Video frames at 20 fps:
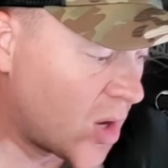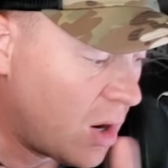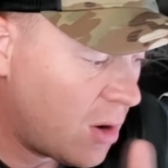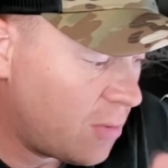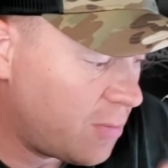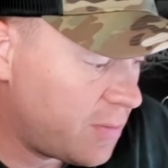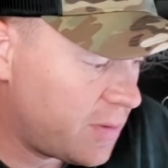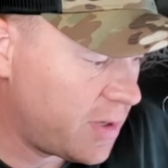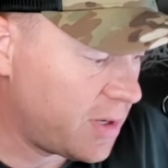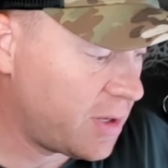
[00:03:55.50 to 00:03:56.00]

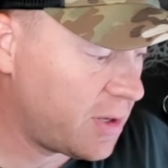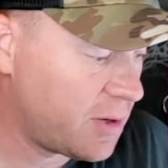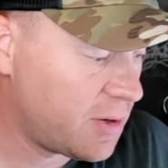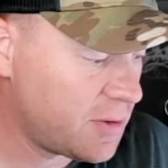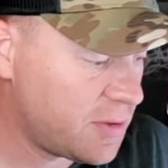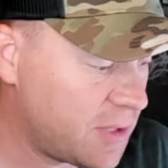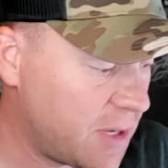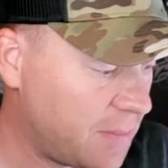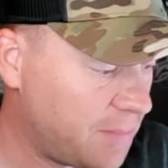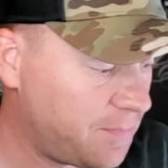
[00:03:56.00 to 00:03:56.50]
Hopefully you
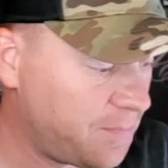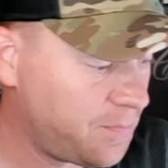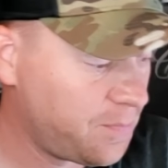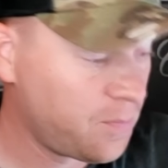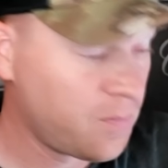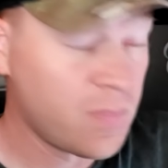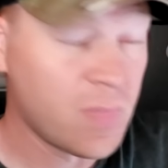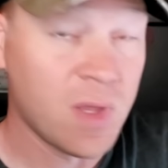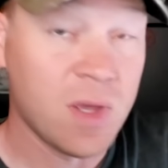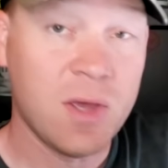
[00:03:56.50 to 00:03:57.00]
learned something.
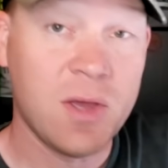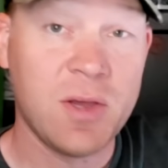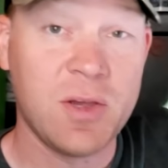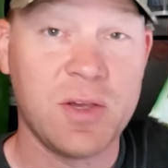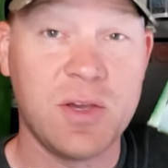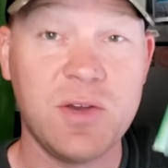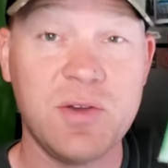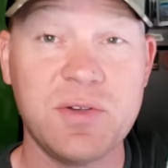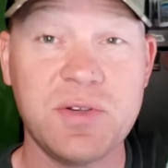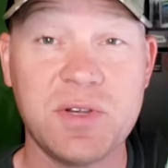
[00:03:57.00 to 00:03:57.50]

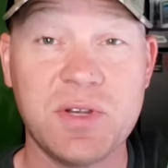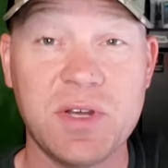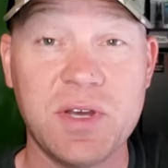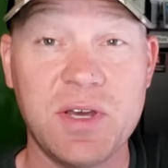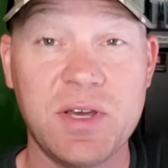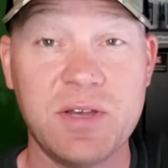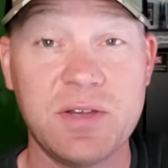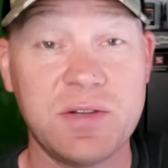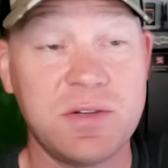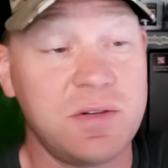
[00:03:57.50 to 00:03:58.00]
Using
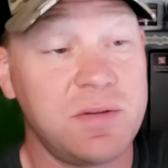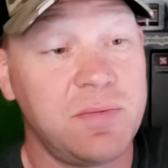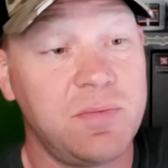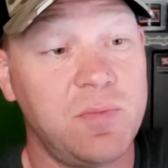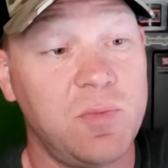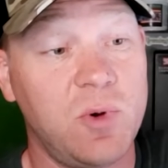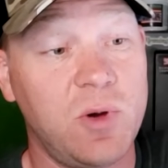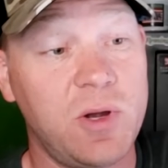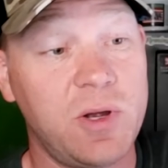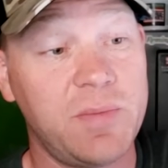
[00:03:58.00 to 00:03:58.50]
these,
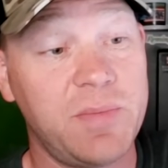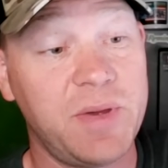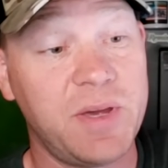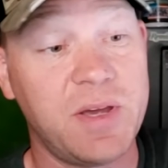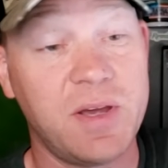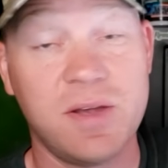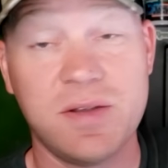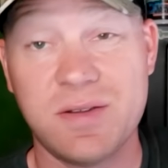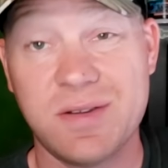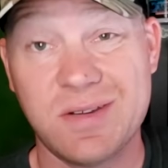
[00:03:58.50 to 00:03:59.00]
one,
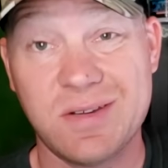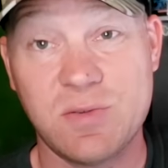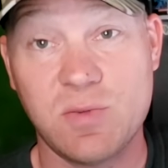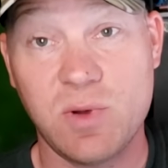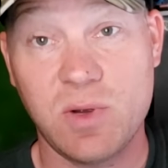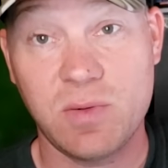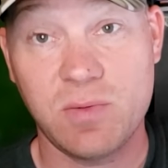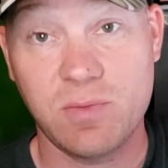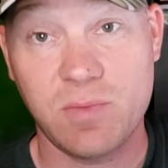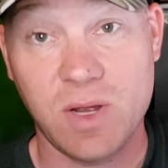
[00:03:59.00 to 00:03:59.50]
because this is
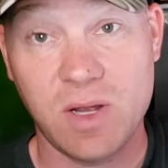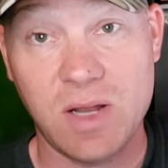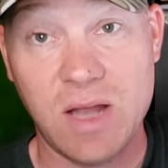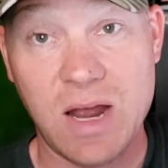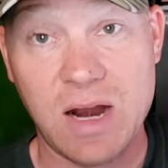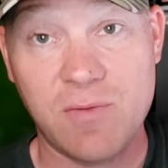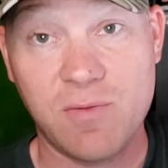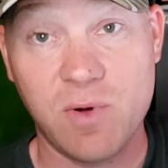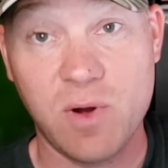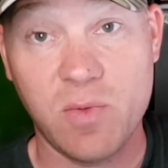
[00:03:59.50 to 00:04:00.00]
what, a
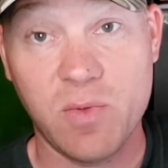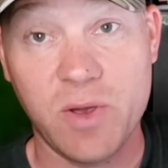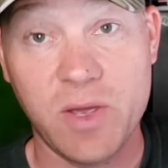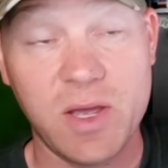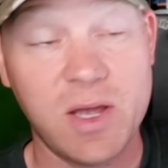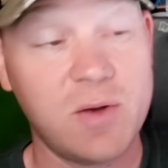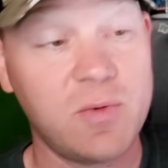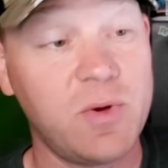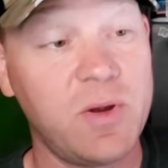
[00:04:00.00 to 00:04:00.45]
lot of what we hunt